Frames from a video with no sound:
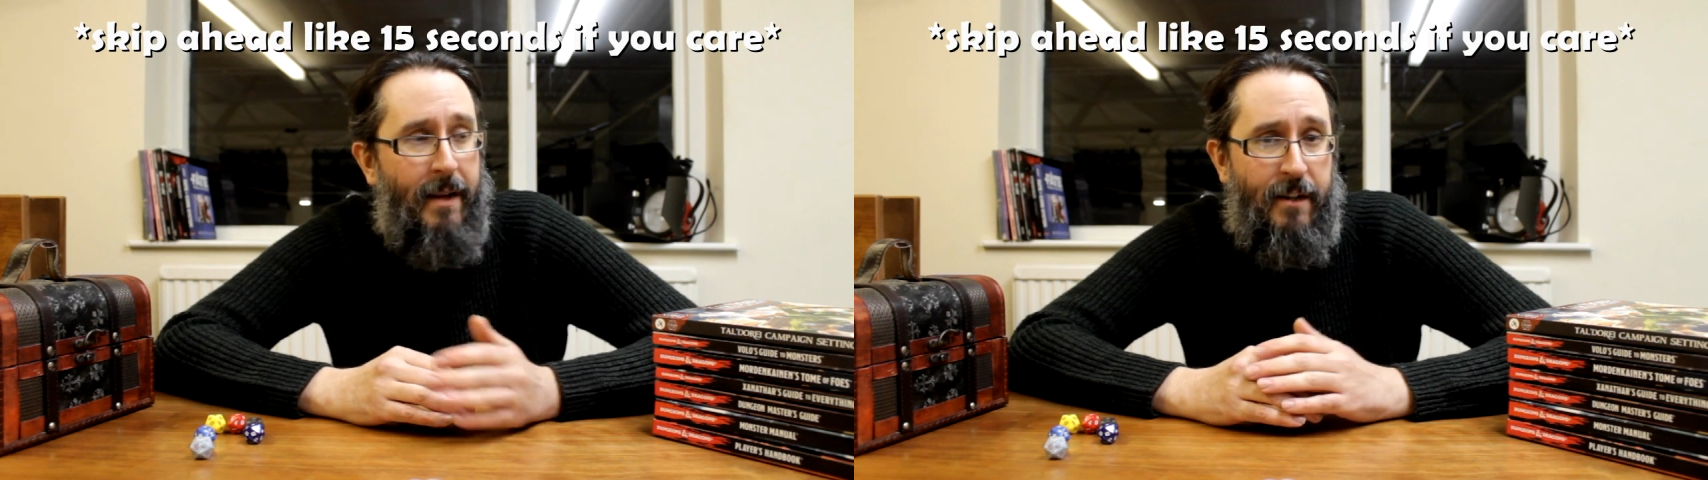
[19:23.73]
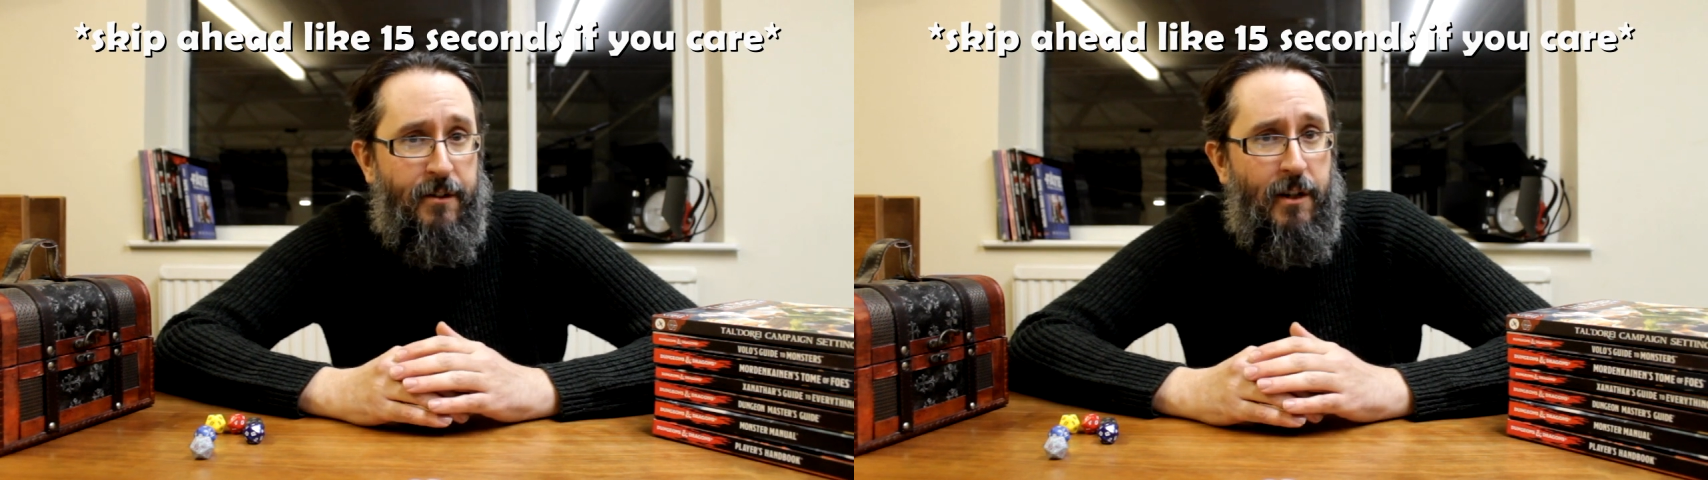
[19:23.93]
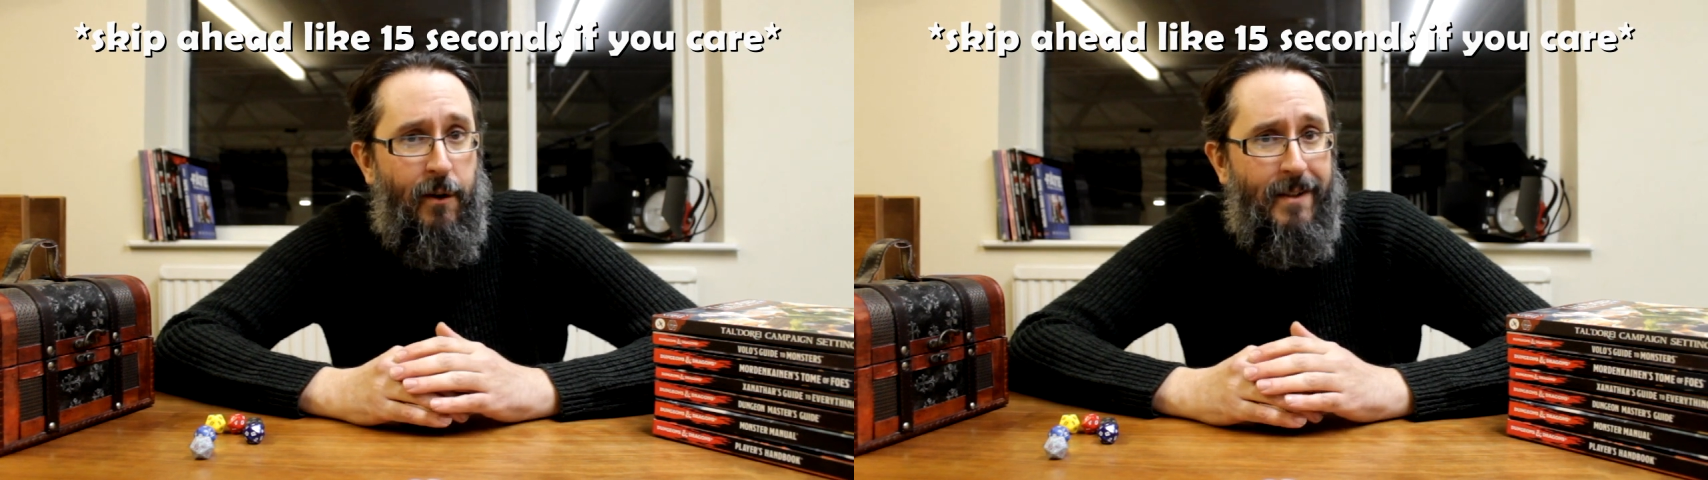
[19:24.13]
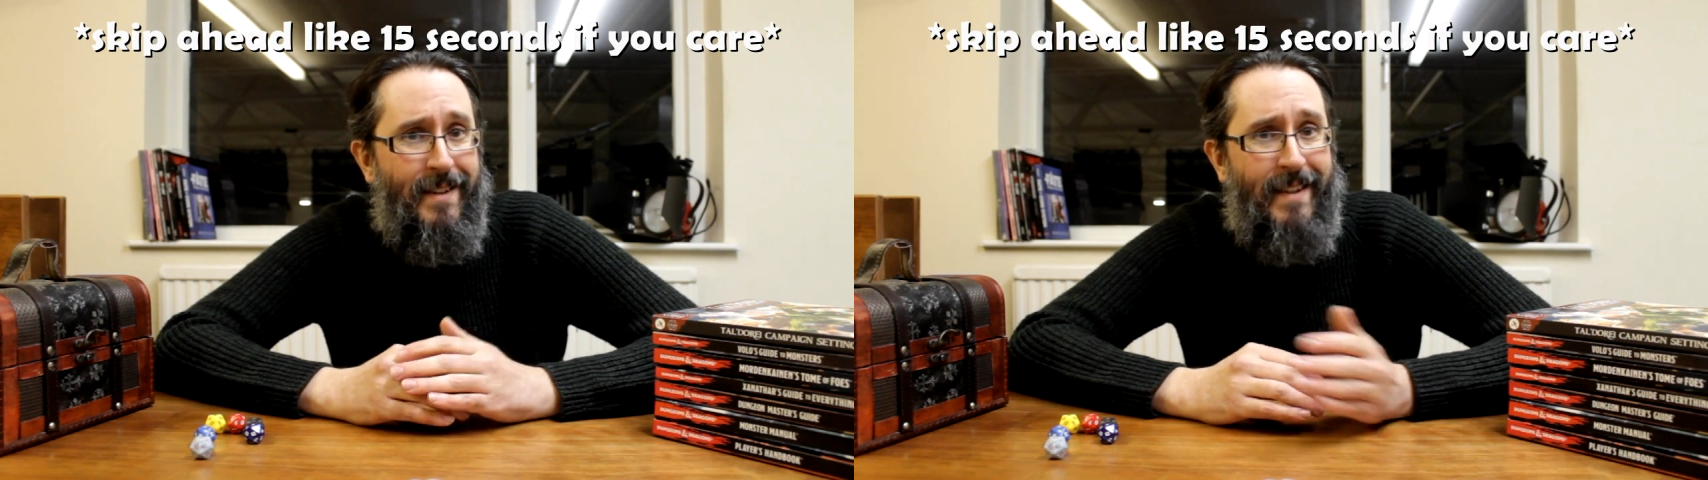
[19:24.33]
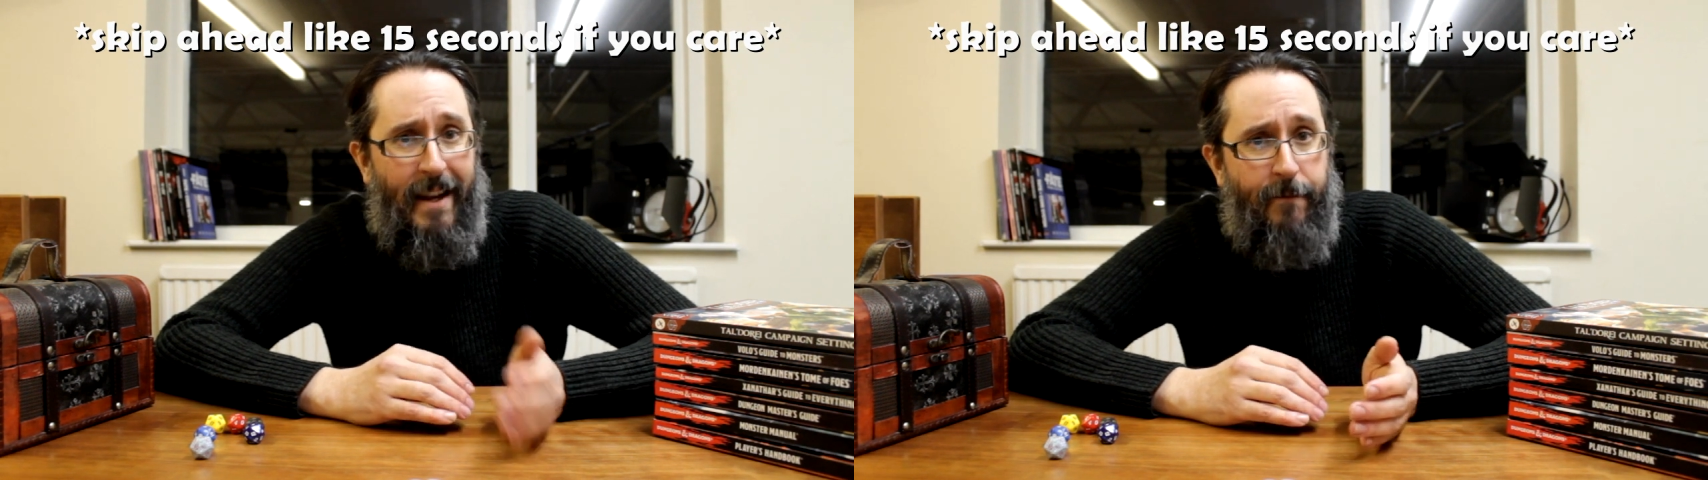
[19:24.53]
Yasha go on a
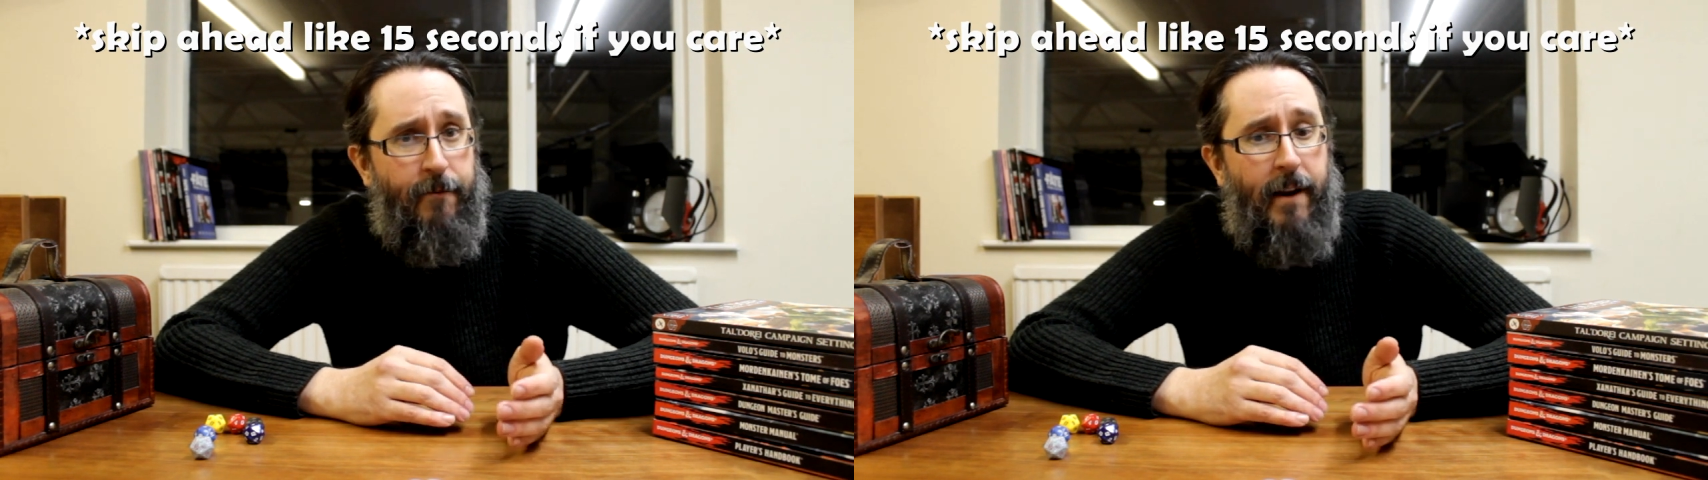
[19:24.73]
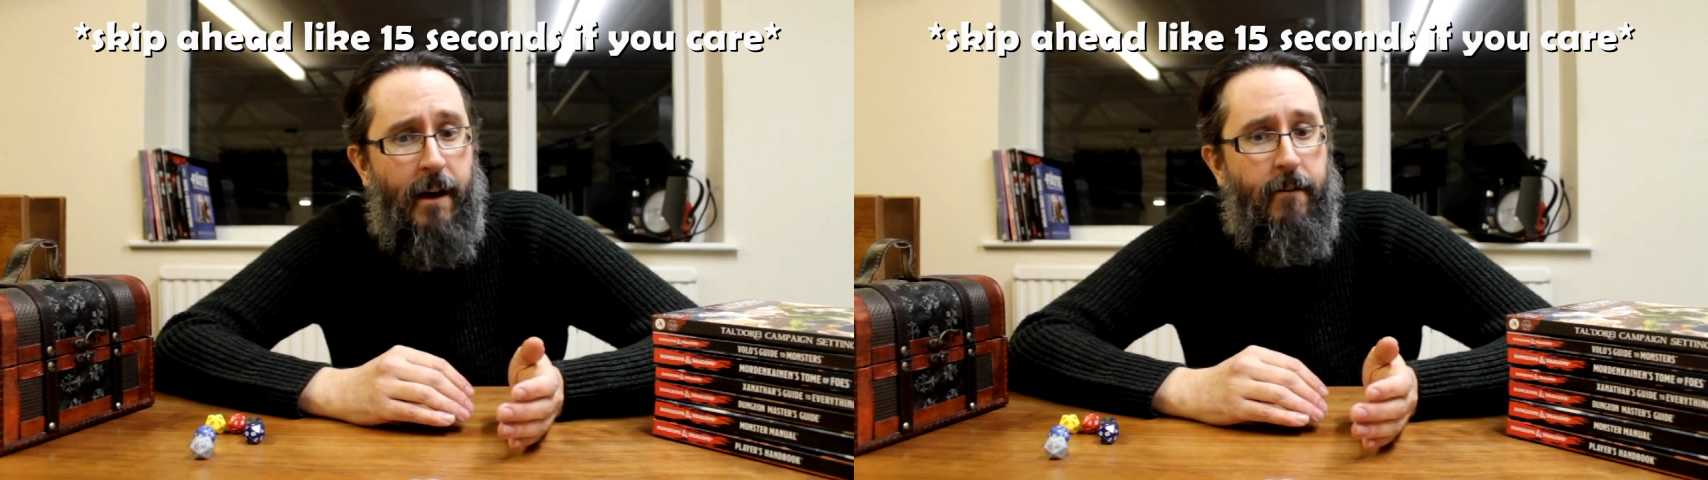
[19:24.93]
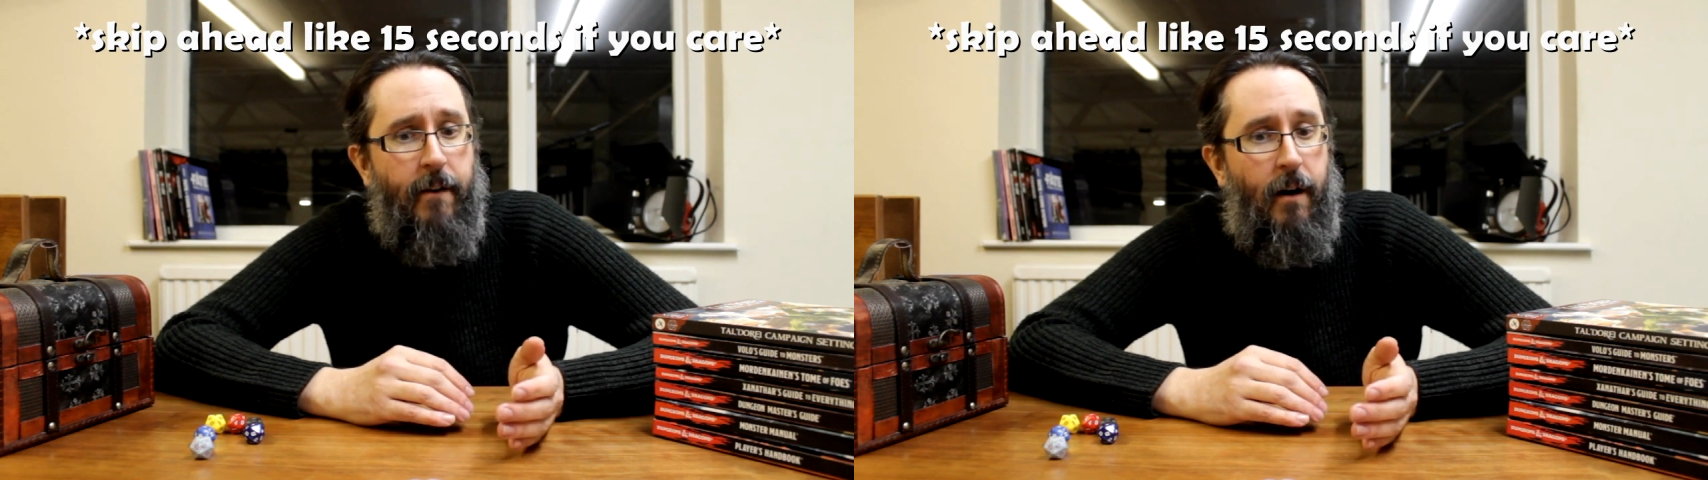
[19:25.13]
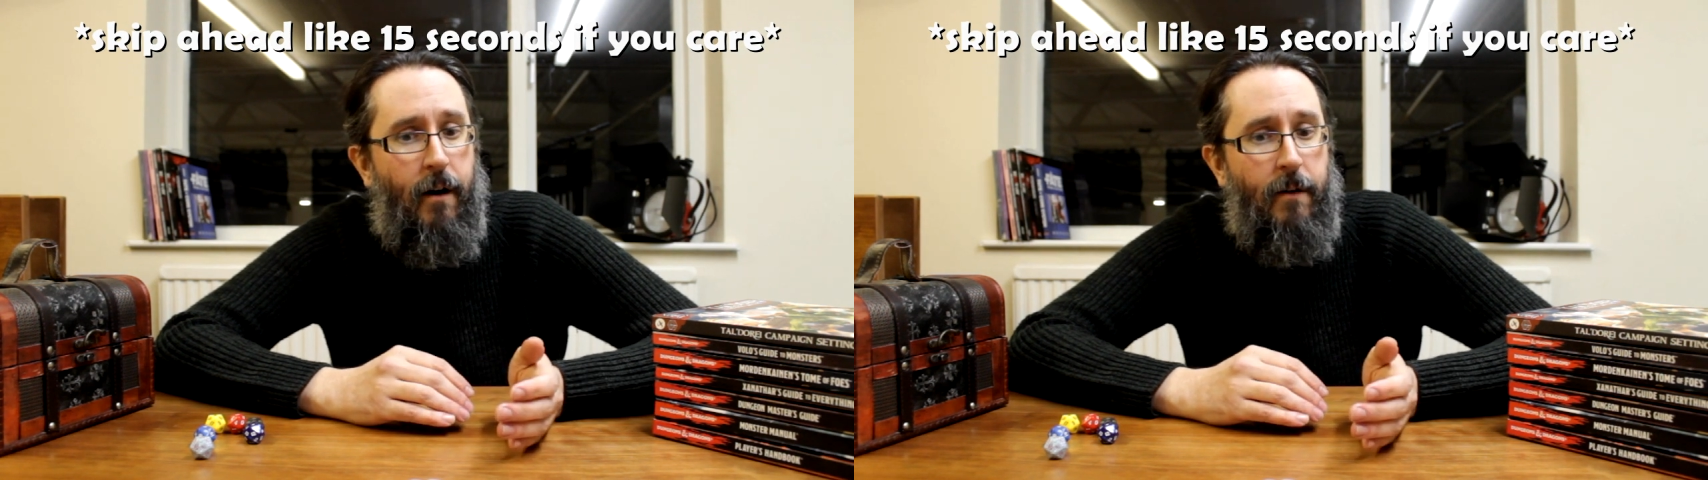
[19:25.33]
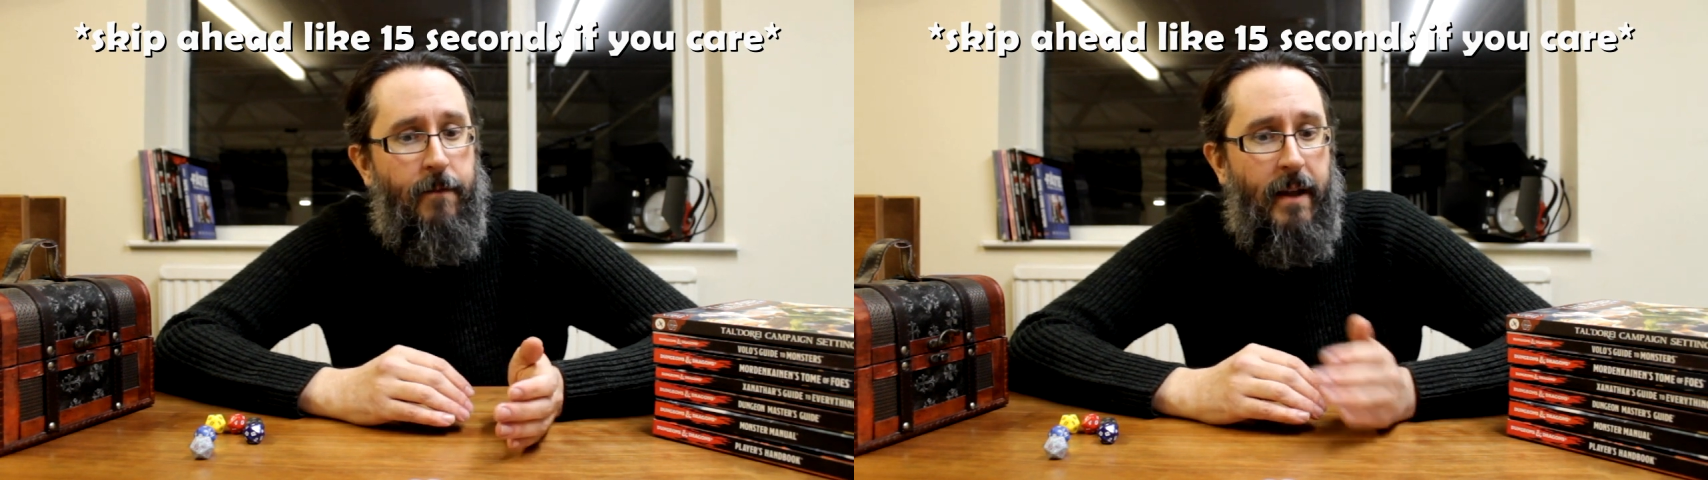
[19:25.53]
date for an hour and a
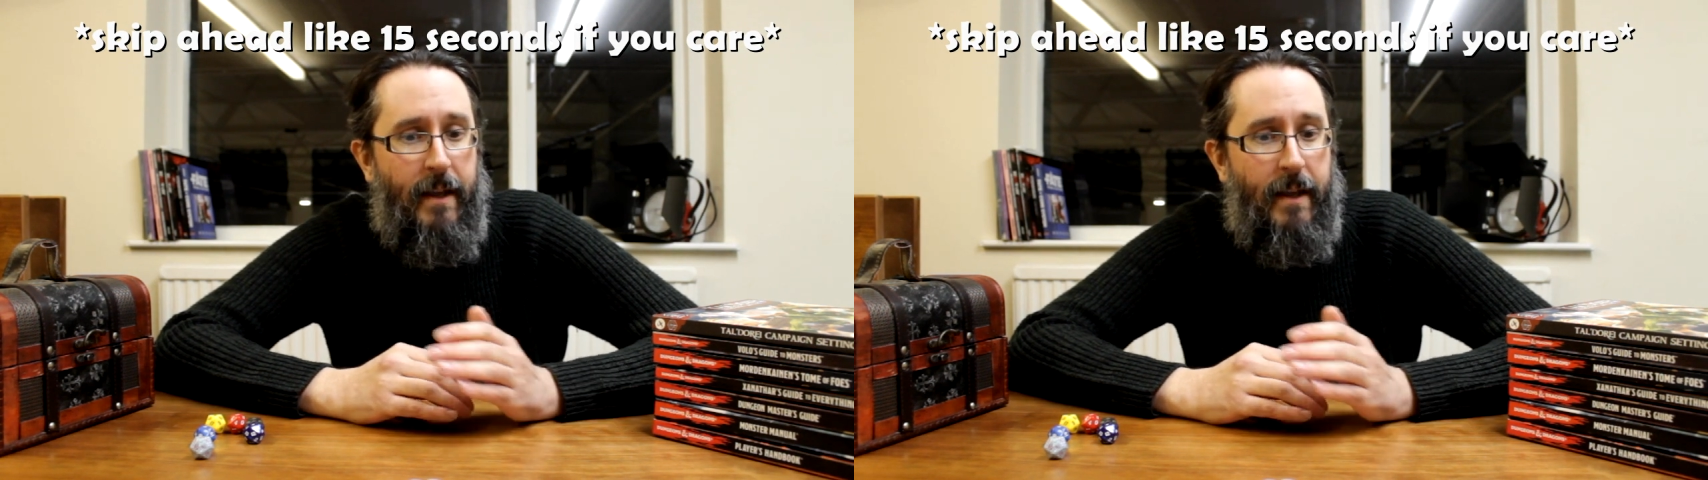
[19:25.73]
half